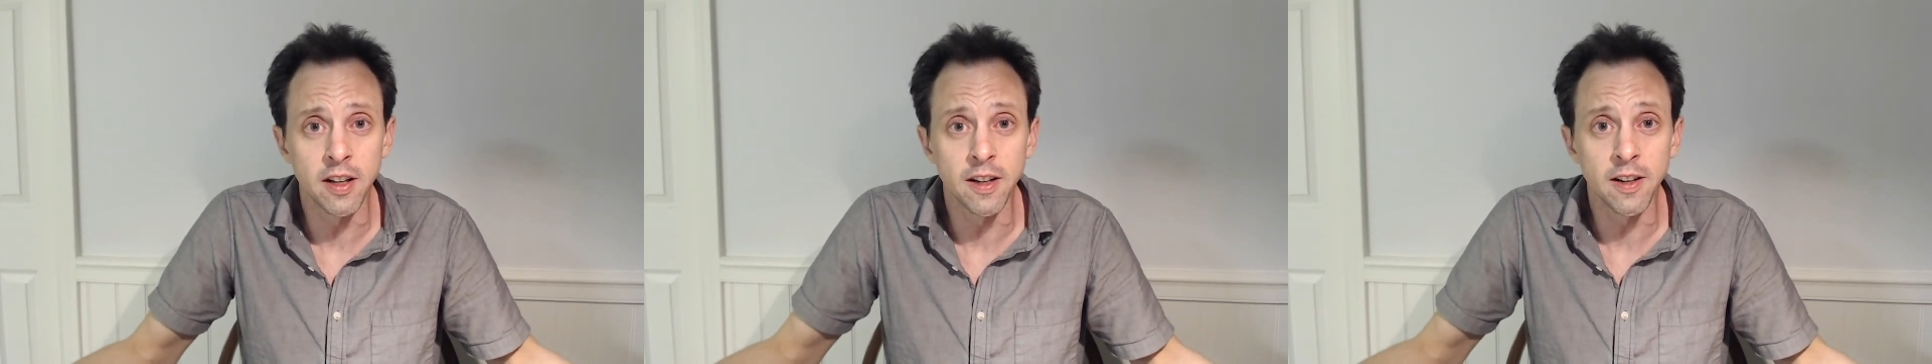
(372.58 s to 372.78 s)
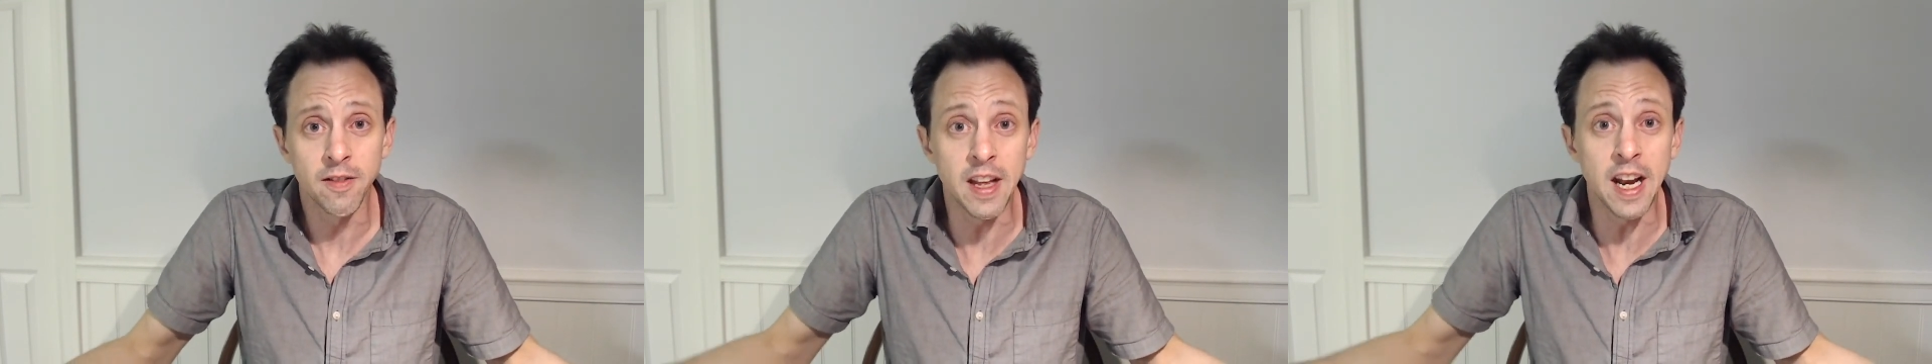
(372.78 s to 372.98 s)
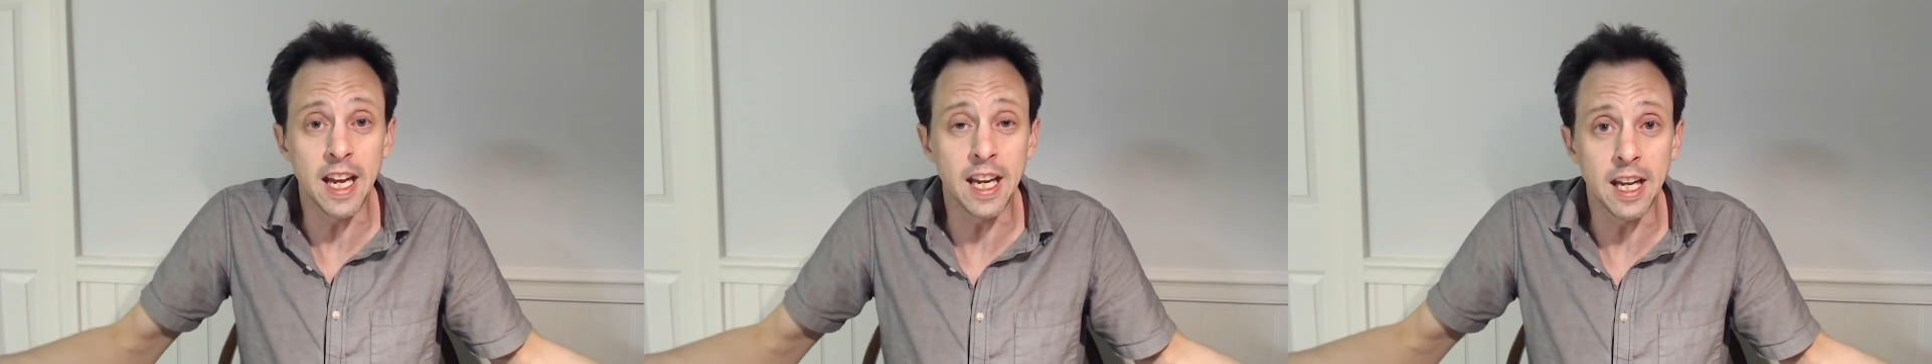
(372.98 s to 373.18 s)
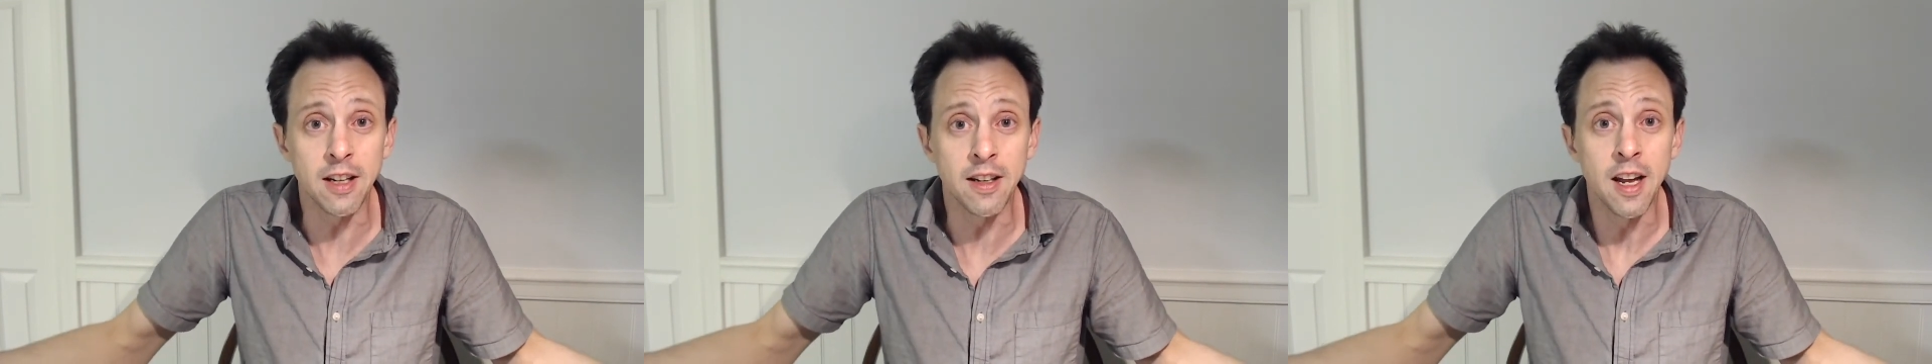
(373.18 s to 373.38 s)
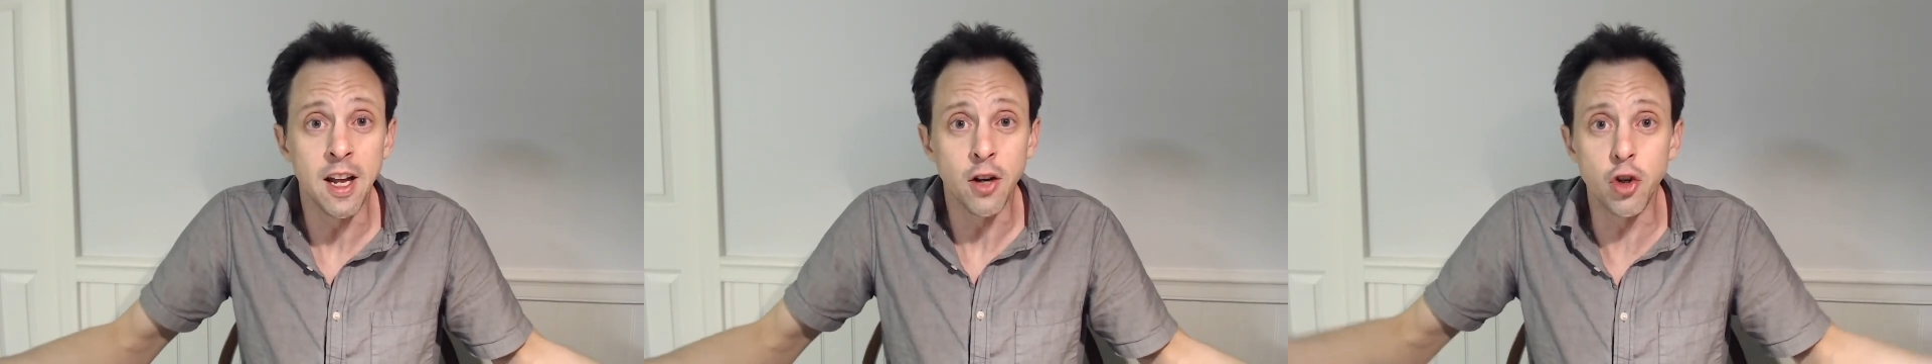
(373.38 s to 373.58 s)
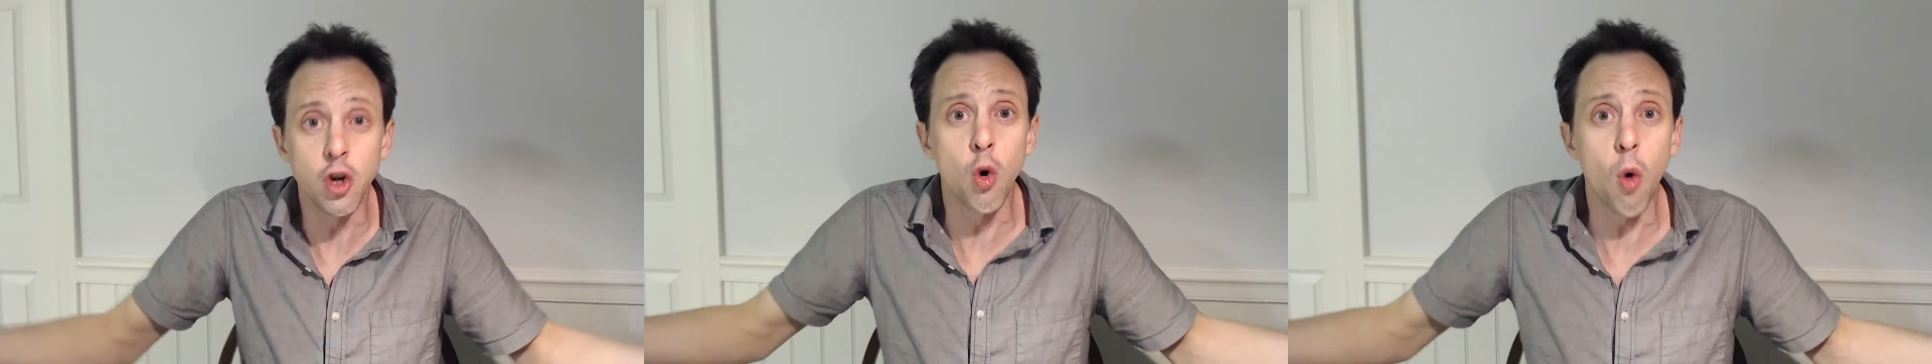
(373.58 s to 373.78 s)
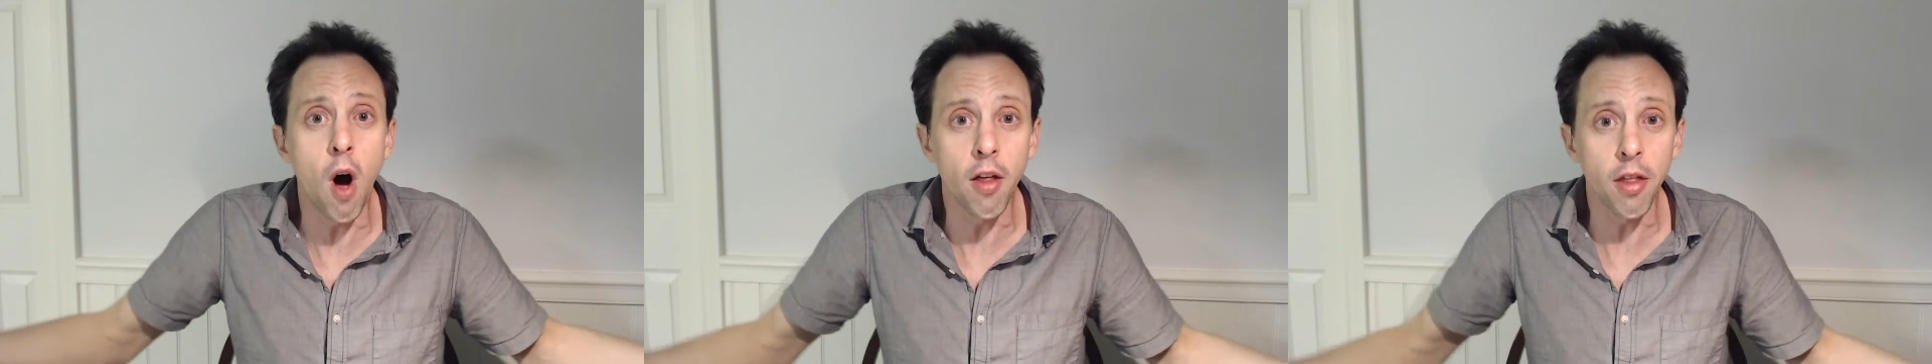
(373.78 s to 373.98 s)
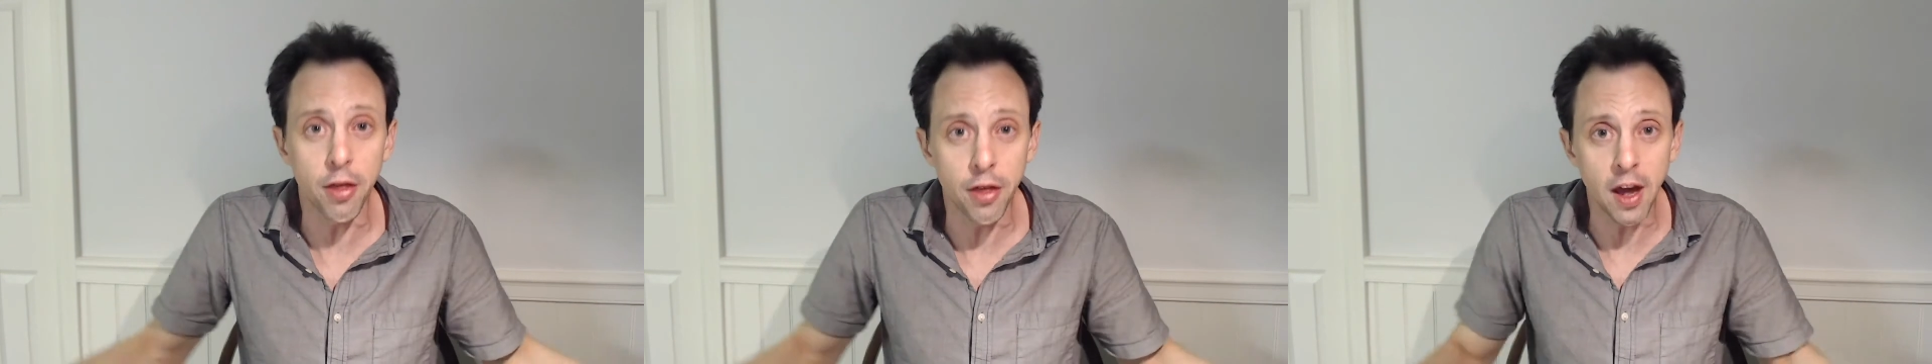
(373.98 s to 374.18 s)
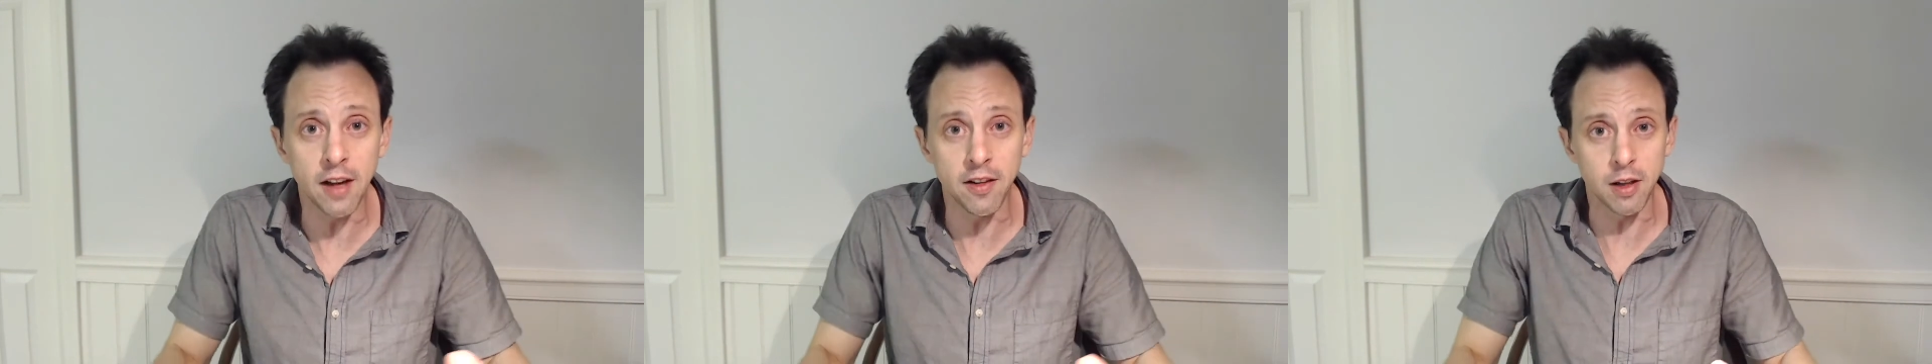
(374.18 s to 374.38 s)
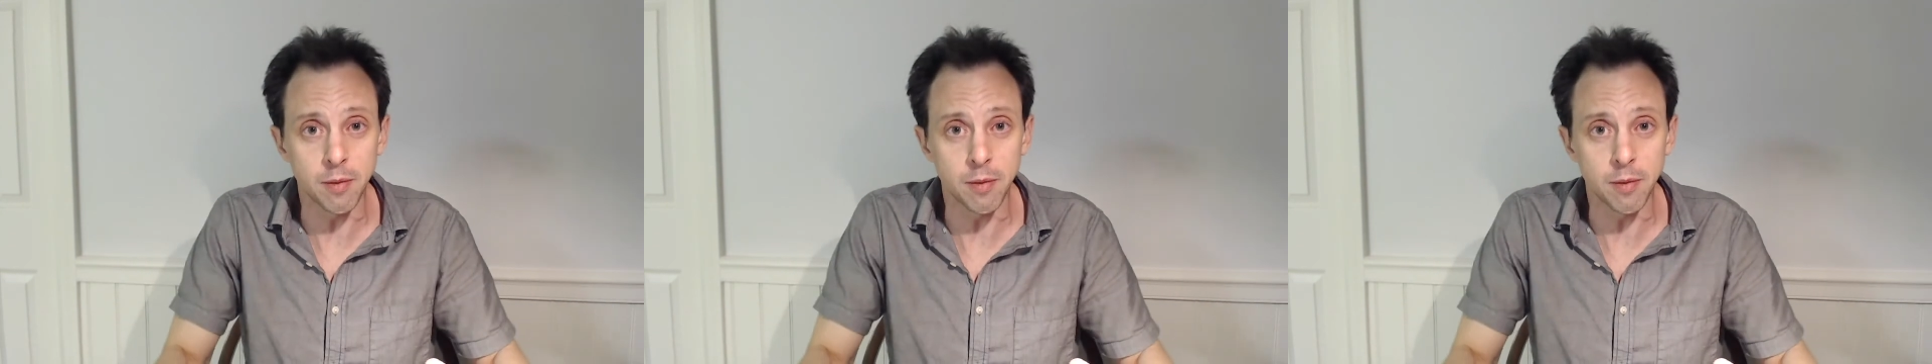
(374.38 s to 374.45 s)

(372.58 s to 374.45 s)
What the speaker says: then it can do all the things